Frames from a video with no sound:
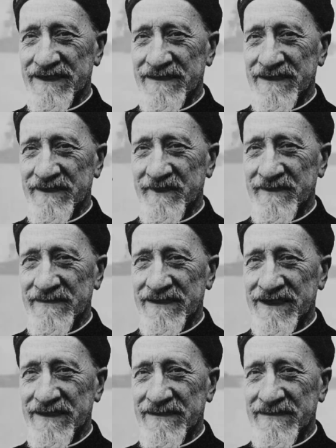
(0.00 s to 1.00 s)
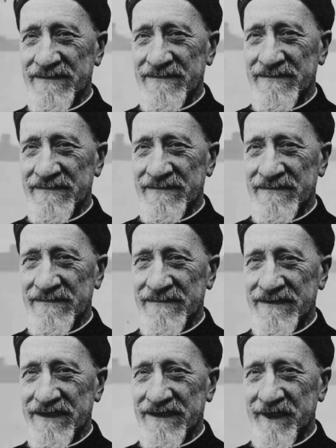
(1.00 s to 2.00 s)
Third Fleet
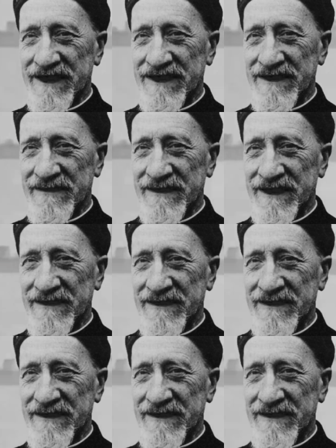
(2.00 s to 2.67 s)
crashed the